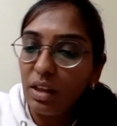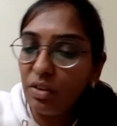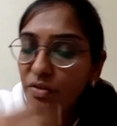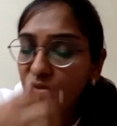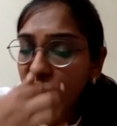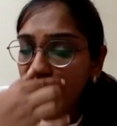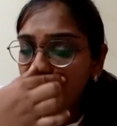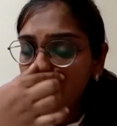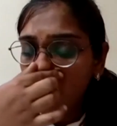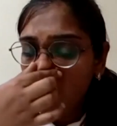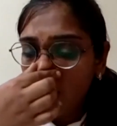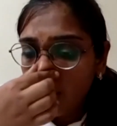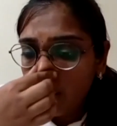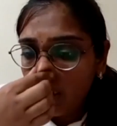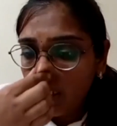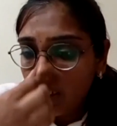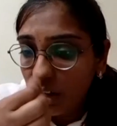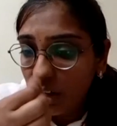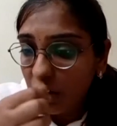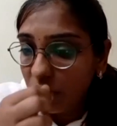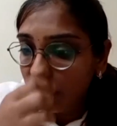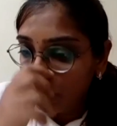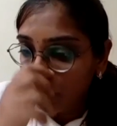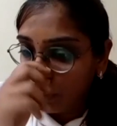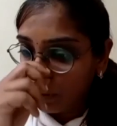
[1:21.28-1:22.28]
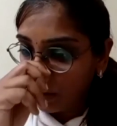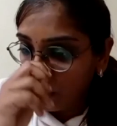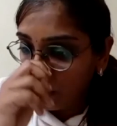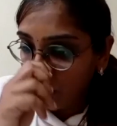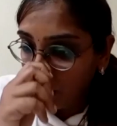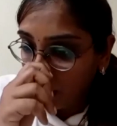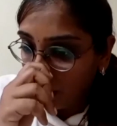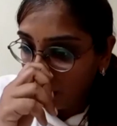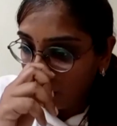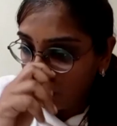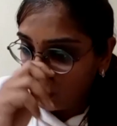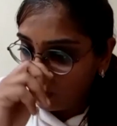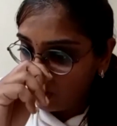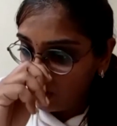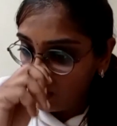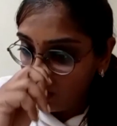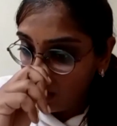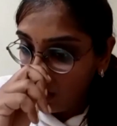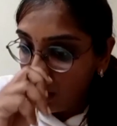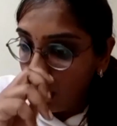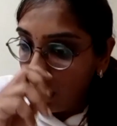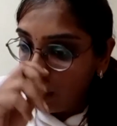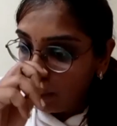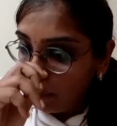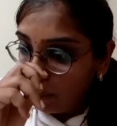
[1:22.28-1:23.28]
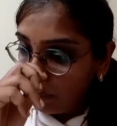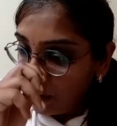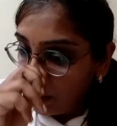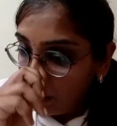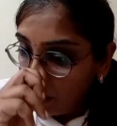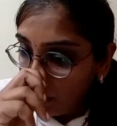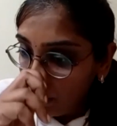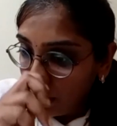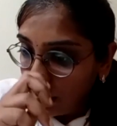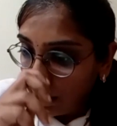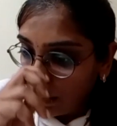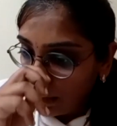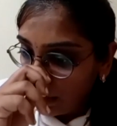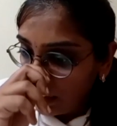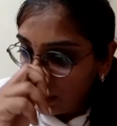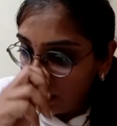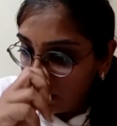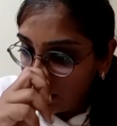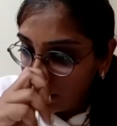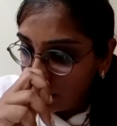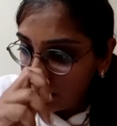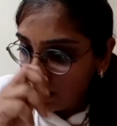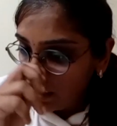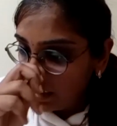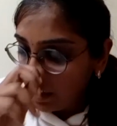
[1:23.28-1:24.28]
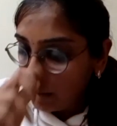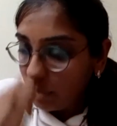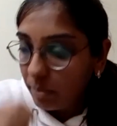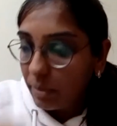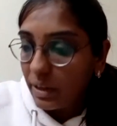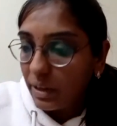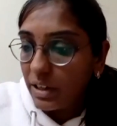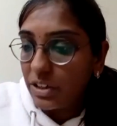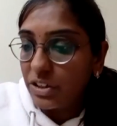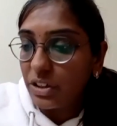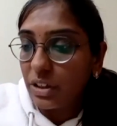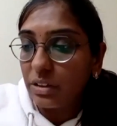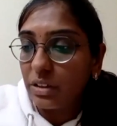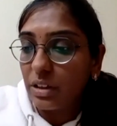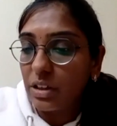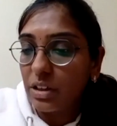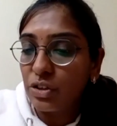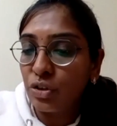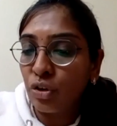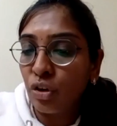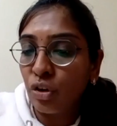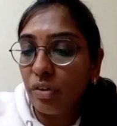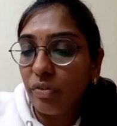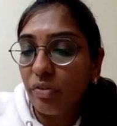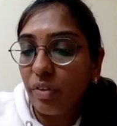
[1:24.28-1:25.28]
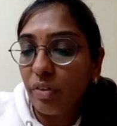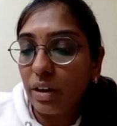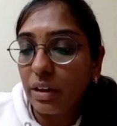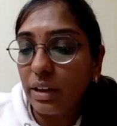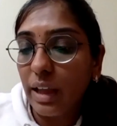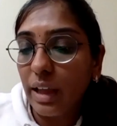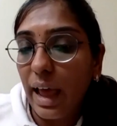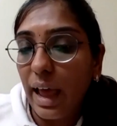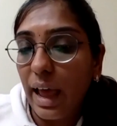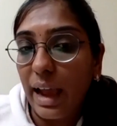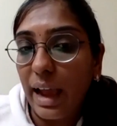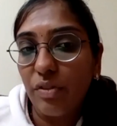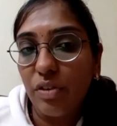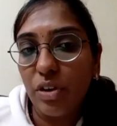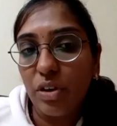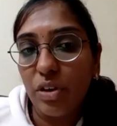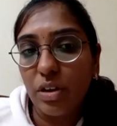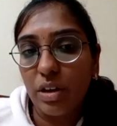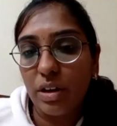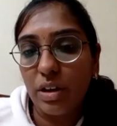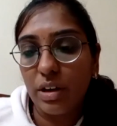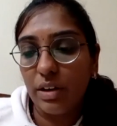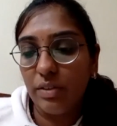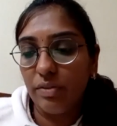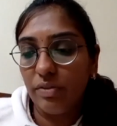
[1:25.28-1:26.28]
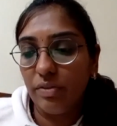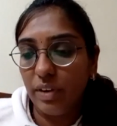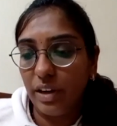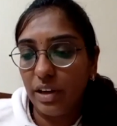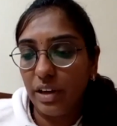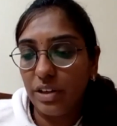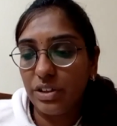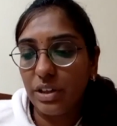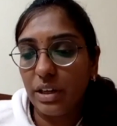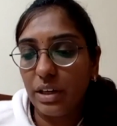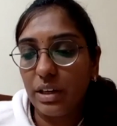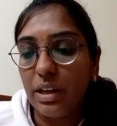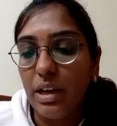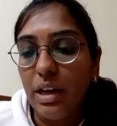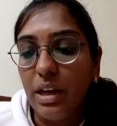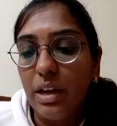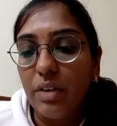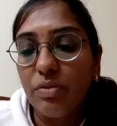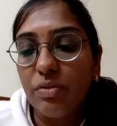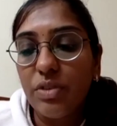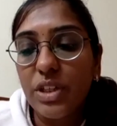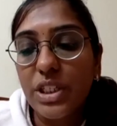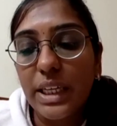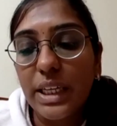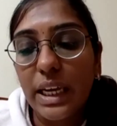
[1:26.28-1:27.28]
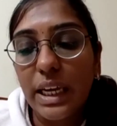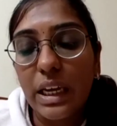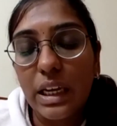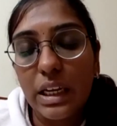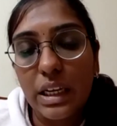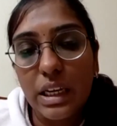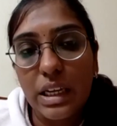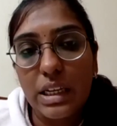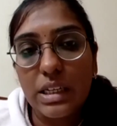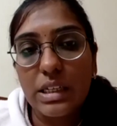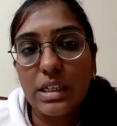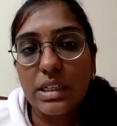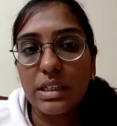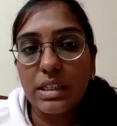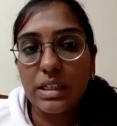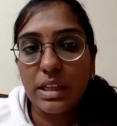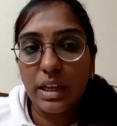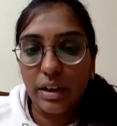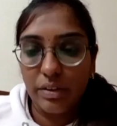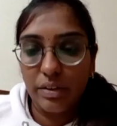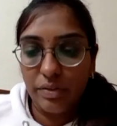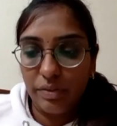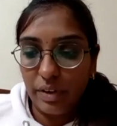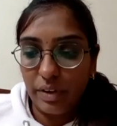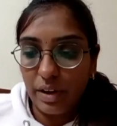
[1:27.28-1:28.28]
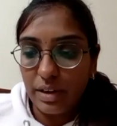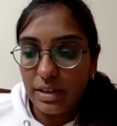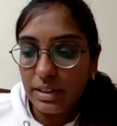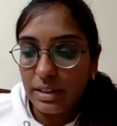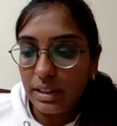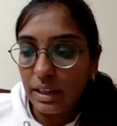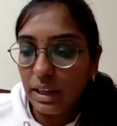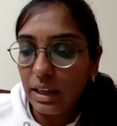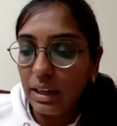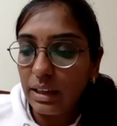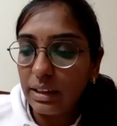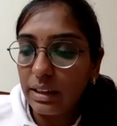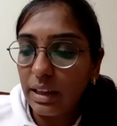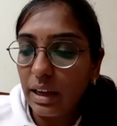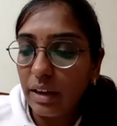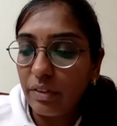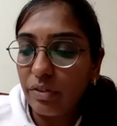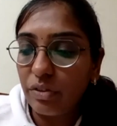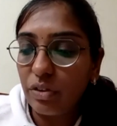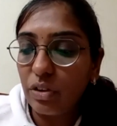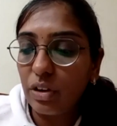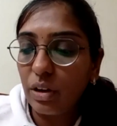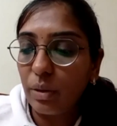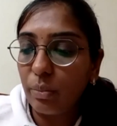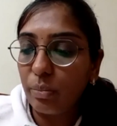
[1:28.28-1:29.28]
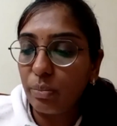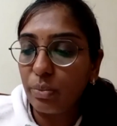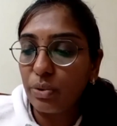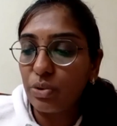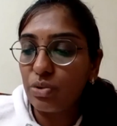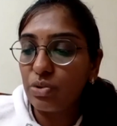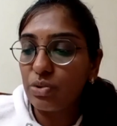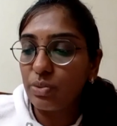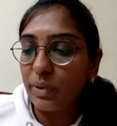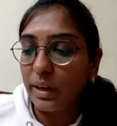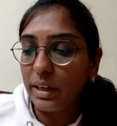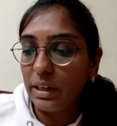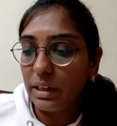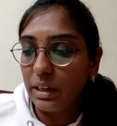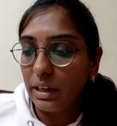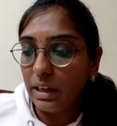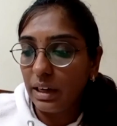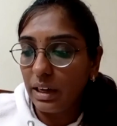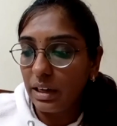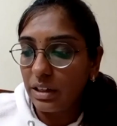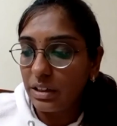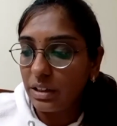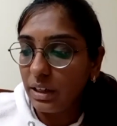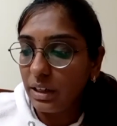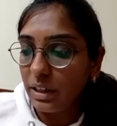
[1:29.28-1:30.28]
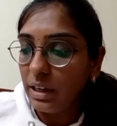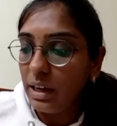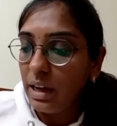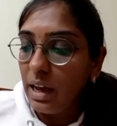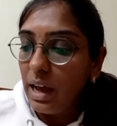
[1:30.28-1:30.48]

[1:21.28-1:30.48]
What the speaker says: Physiology of PEEP includes PEEP decreases the pressure threshold for the alveolar inflation, which increases the FRC, therefore improves ventilation